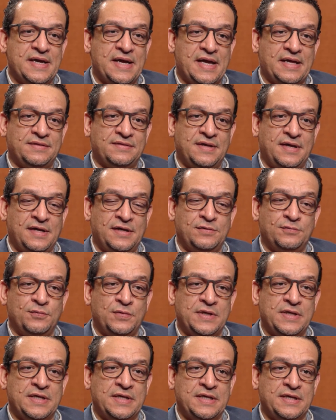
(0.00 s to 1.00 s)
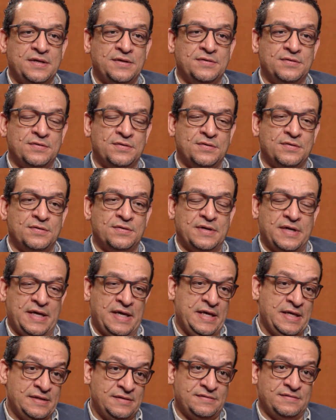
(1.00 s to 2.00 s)
And then we either
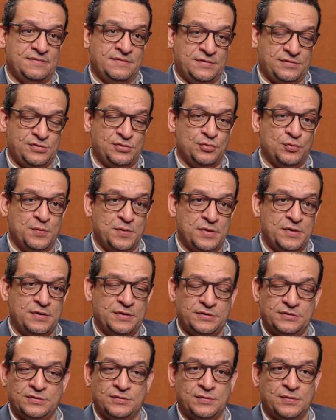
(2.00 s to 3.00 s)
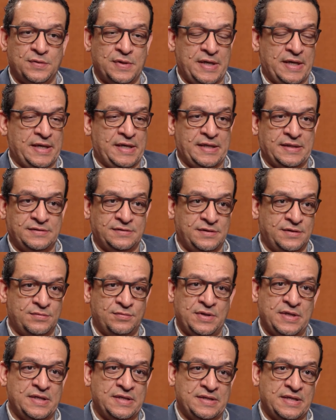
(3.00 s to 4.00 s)
heat the tumor to a
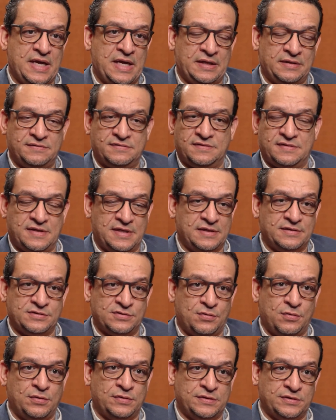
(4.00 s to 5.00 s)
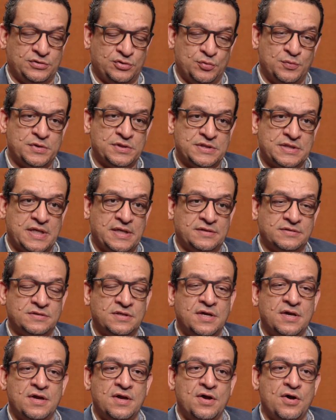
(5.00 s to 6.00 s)
degree that kills all the tumor cells,
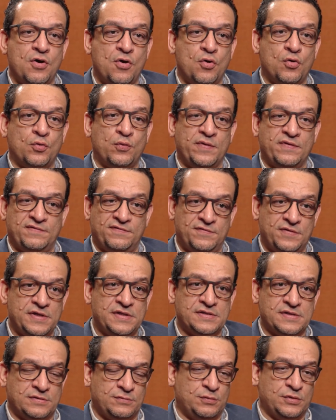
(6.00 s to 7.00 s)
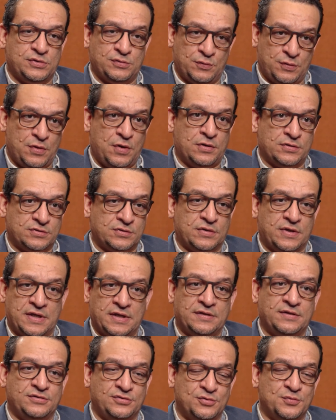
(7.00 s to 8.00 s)
or we freeze it, which will also kill
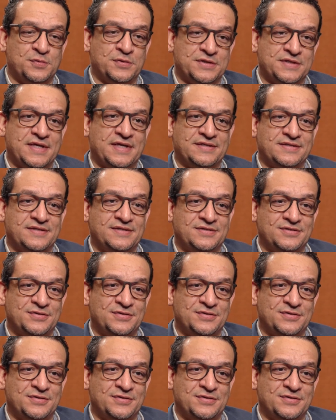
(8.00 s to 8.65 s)
the tumor cells.